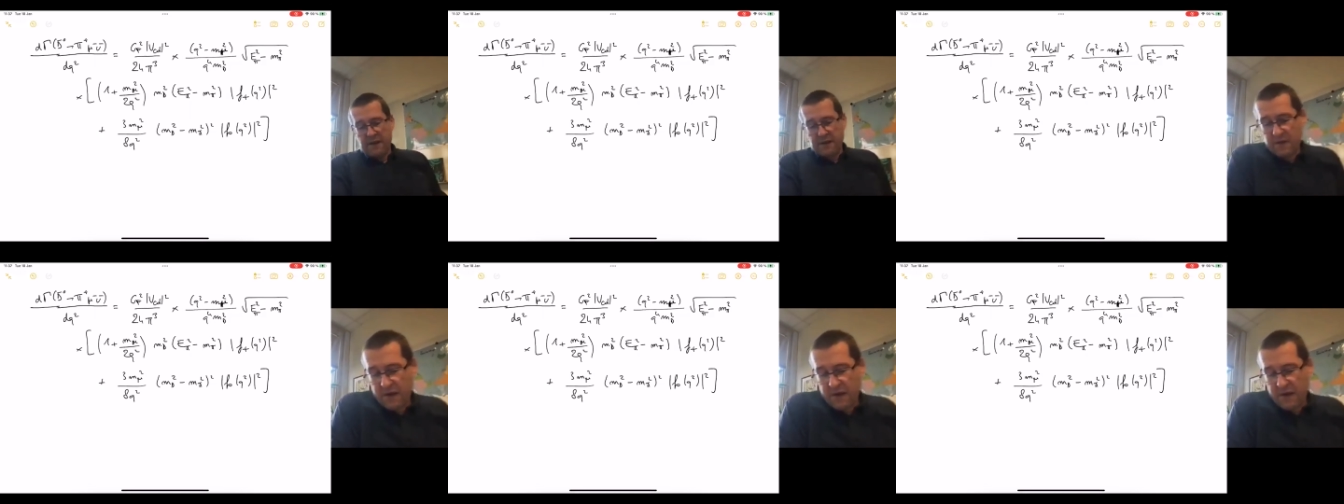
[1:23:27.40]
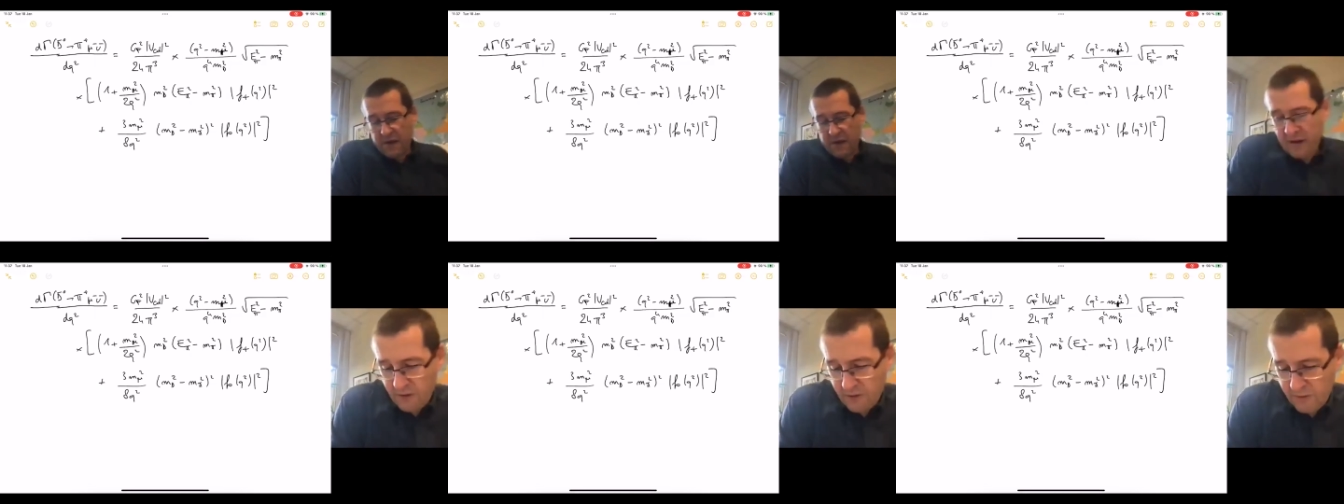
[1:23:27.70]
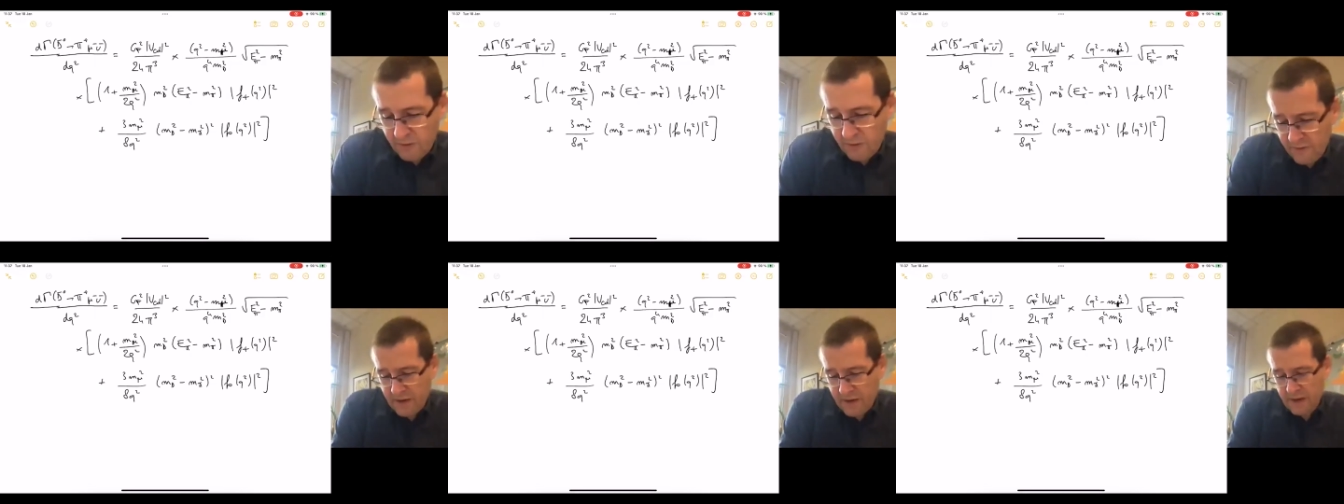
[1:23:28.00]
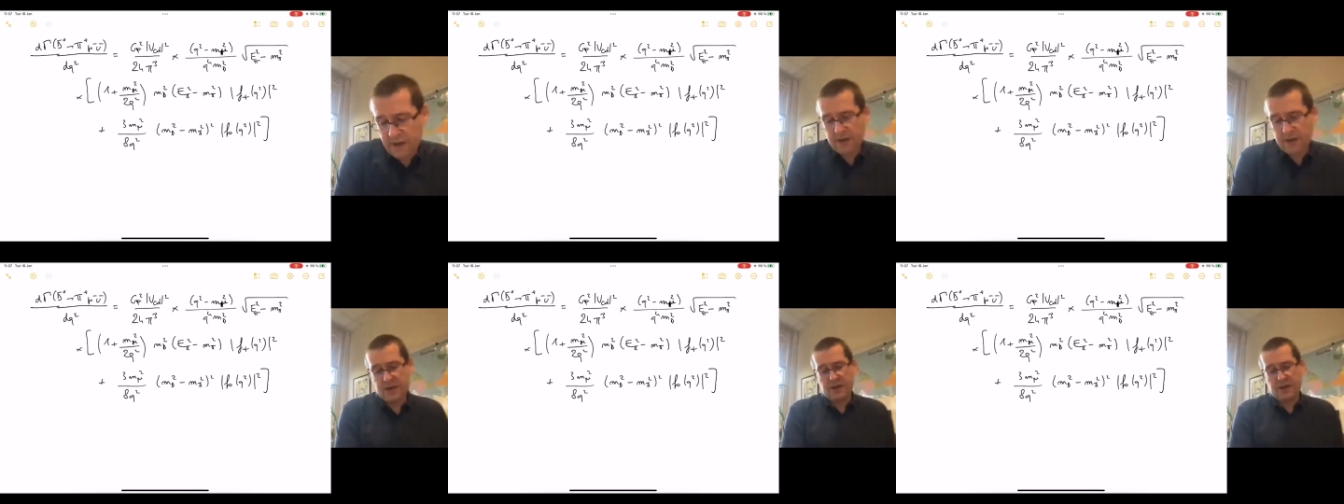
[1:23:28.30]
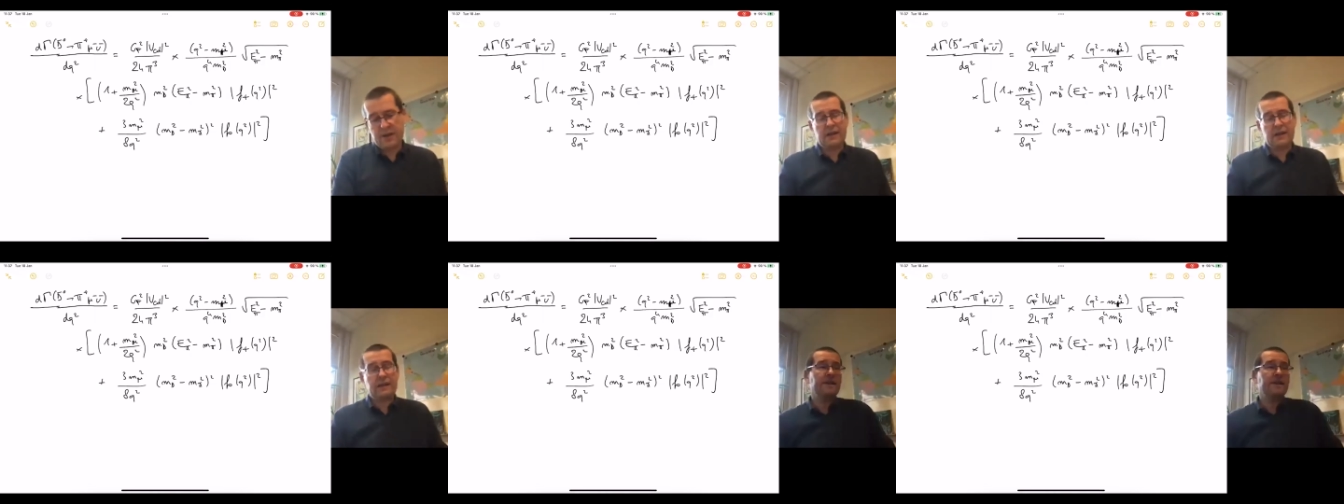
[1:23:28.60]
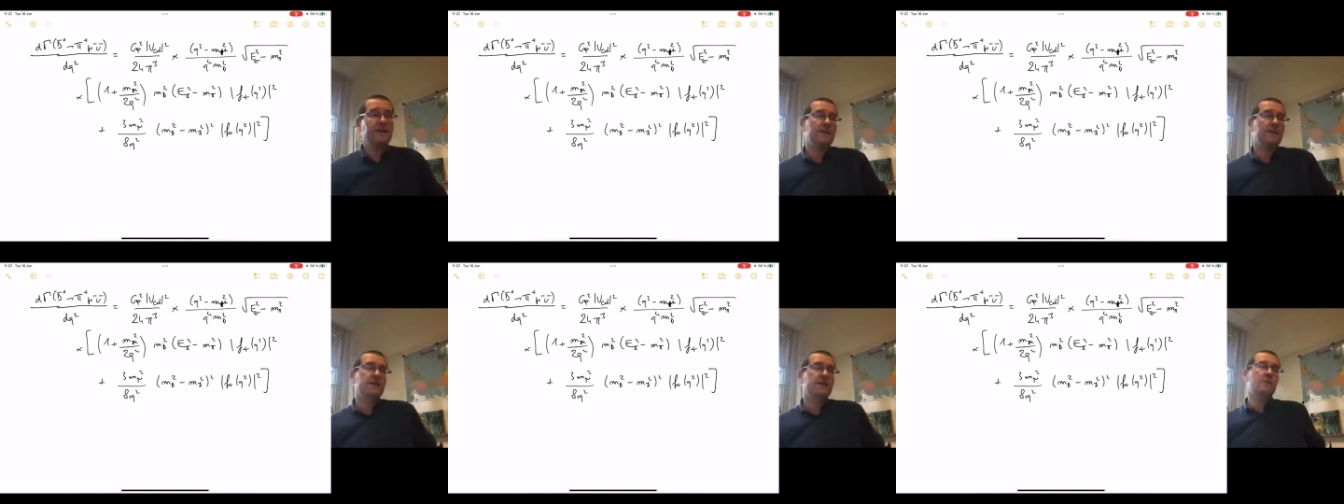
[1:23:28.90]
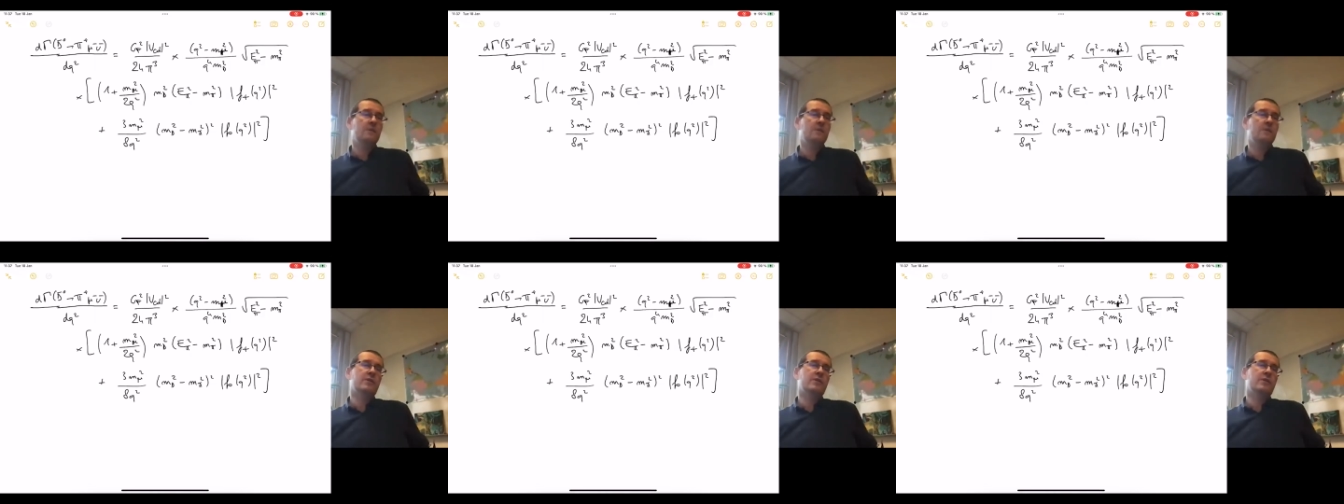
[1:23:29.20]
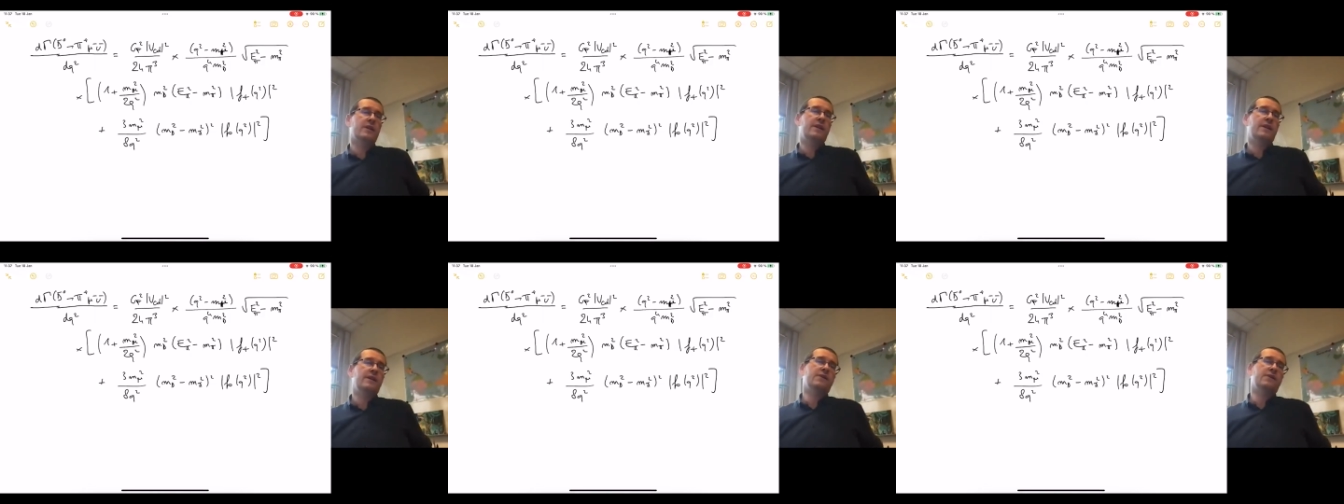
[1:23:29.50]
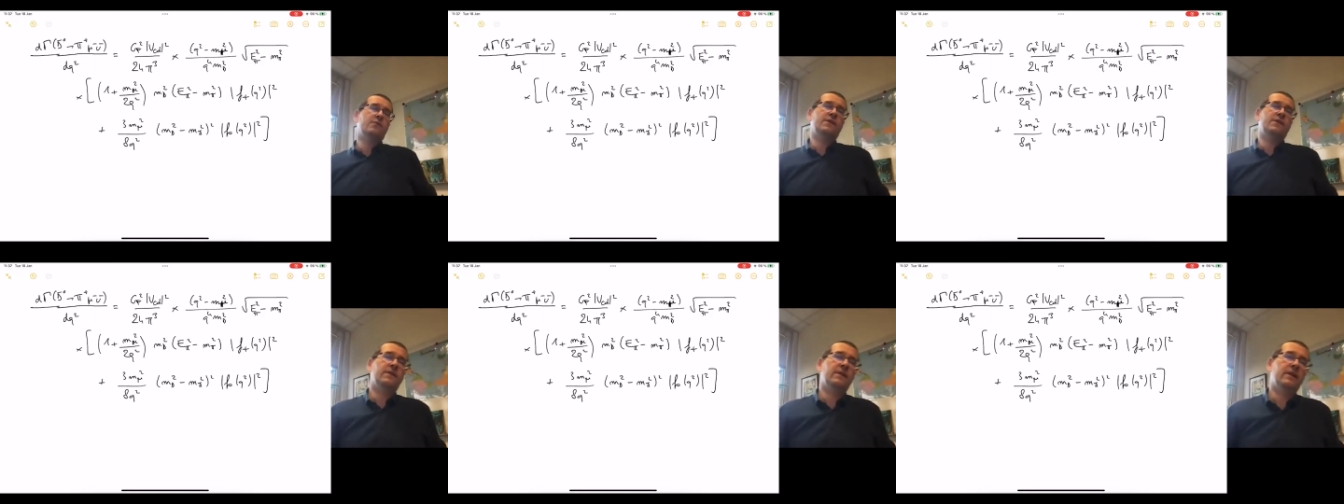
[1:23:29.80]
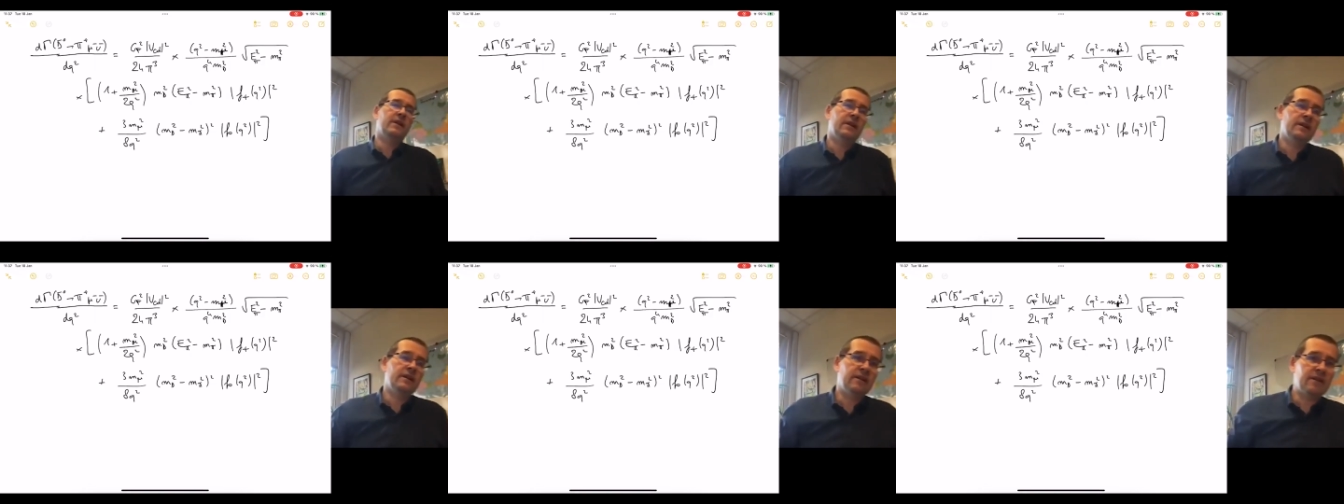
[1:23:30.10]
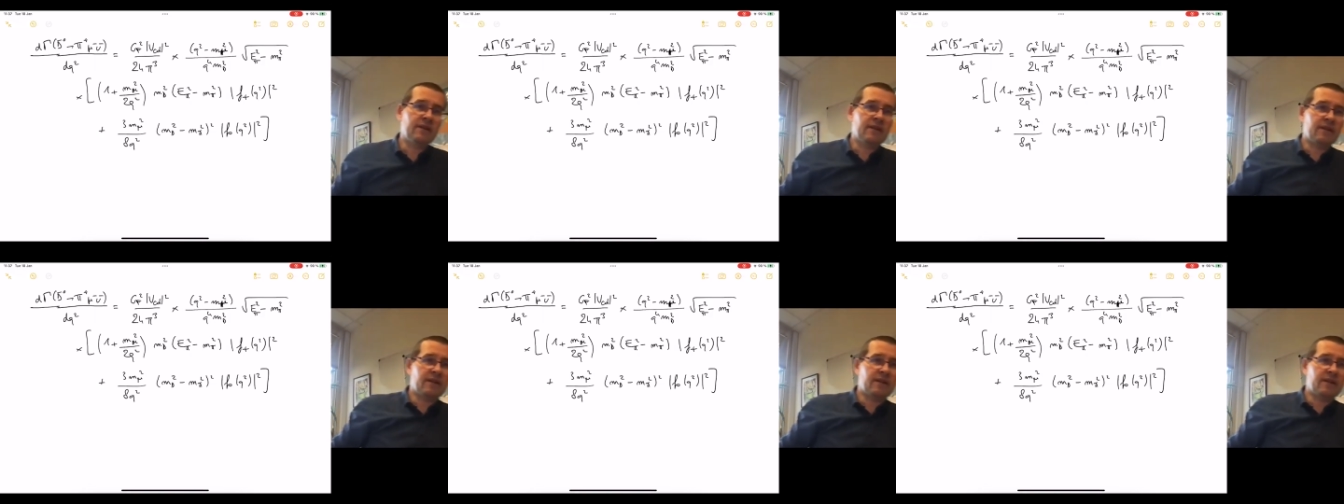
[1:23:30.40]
telling you that, at least in simple case, once again,